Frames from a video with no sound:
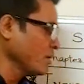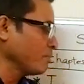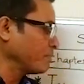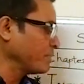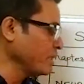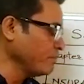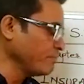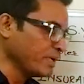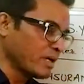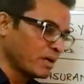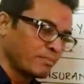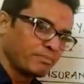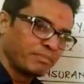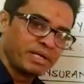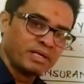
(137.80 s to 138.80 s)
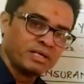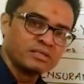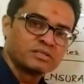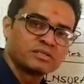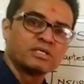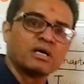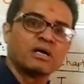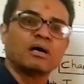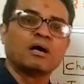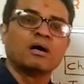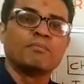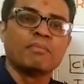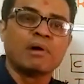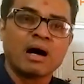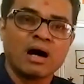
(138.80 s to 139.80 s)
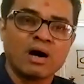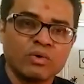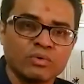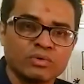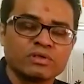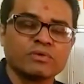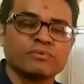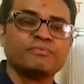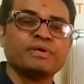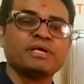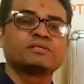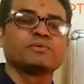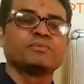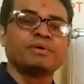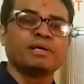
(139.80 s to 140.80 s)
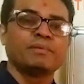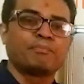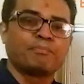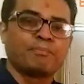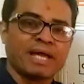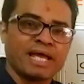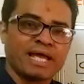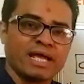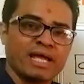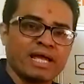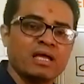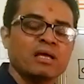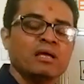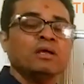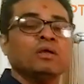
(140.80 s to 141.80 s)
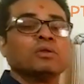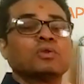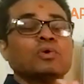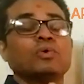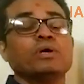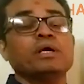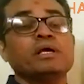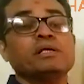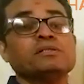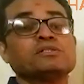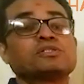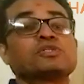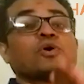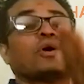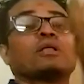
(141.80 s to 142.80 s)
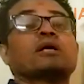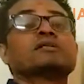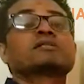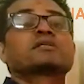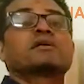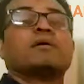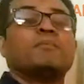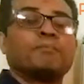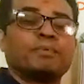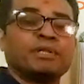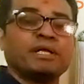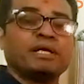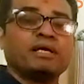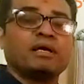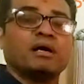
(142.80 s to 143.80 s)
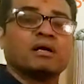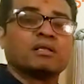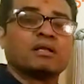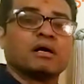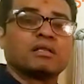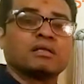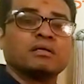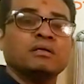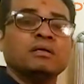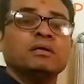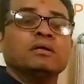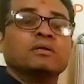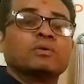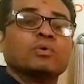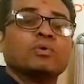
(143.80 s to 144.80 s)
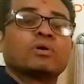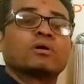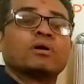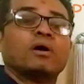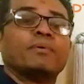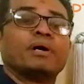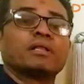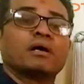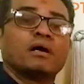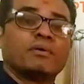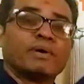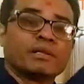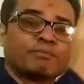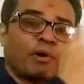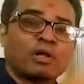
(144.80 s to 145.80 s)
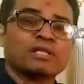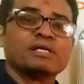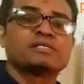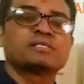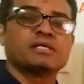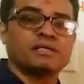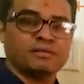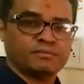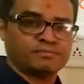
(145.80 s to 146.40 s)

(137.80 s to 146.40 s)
Premium means the amount which we pay to insurance company to cover our policy.